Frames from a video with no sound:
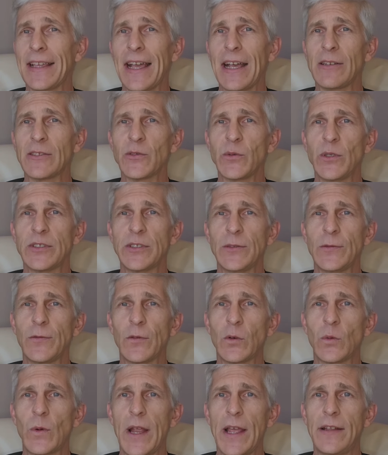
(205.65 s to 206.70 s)
The house wasn't
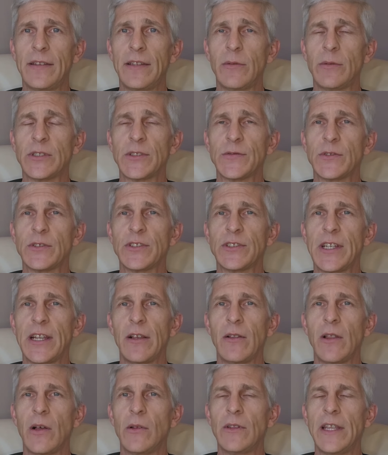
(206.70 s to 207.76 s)
for rent. It was for
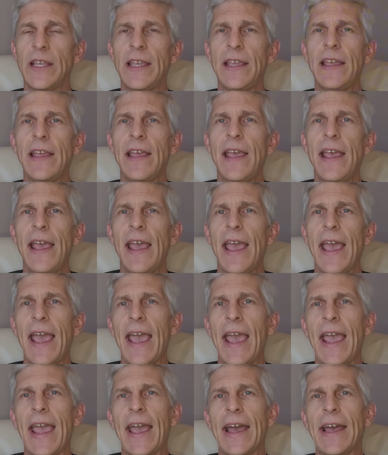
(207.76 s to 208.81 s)
sale only.
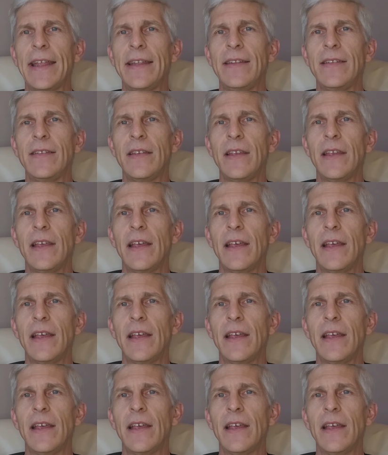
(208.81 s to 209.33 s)
And